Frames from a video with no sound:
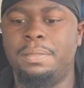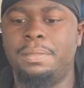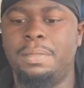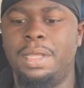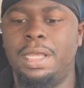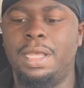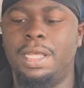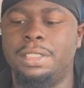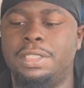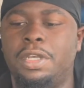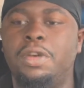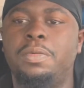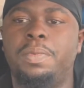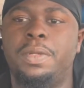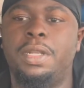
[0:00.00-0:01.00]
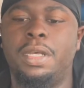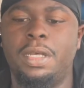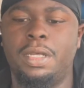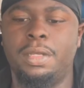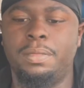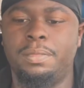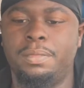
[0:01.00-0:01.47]
It has opened
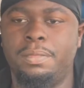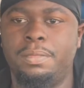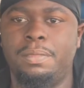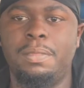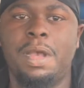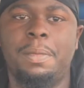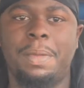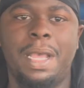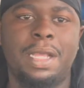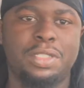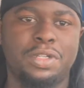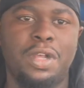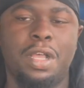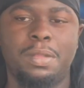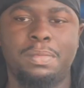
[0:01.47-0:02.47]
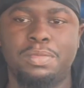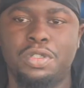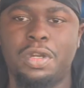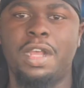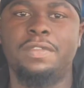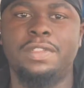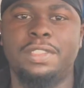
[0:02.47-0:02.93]
up, my bad, y'all, I'm
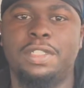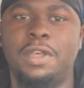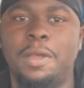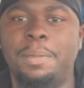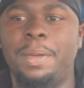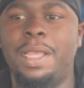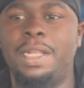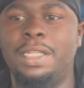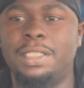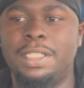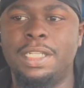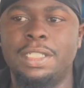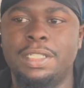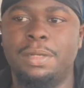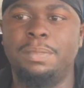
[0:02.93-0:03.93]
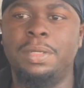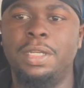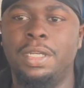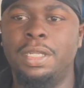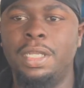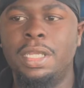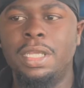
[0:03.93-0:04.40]
driving, so I'm paying attention, but
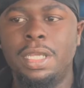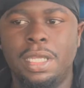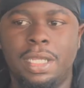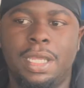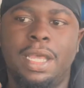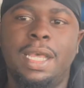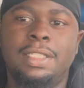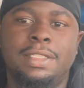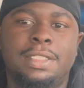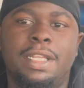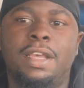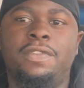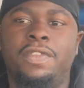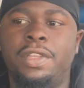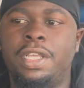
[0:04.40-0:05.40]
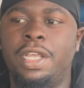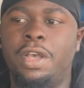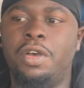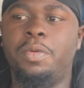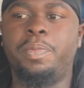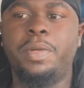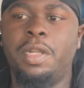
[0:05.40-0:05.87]
it has definitely
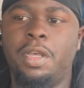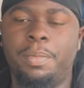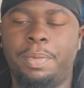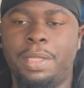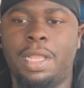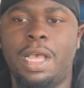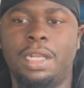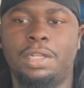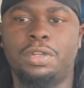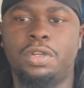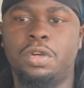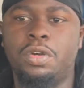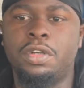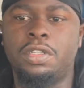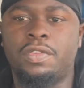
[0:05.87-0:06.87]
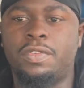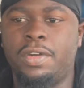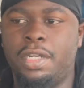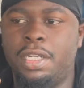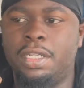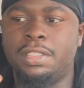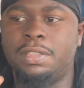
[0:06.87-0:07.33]
opened up a lot of doors for
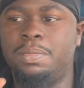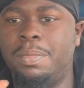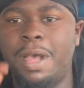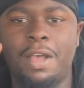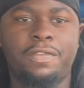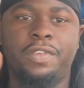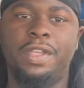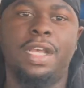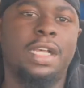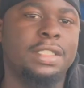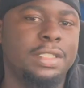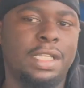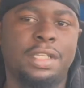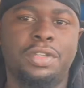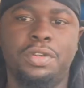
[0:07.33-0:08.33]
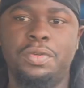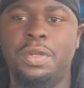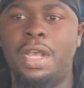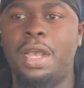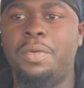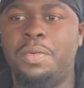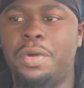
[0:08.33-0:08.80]
us. My fiance do
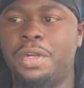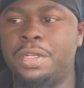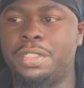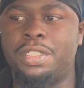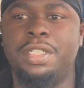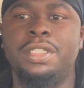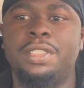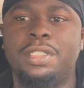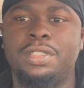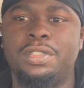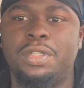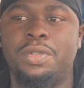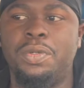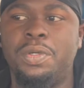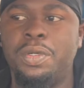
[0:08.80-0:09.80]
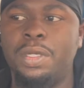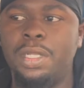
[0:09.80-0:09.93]
not work, she's in school.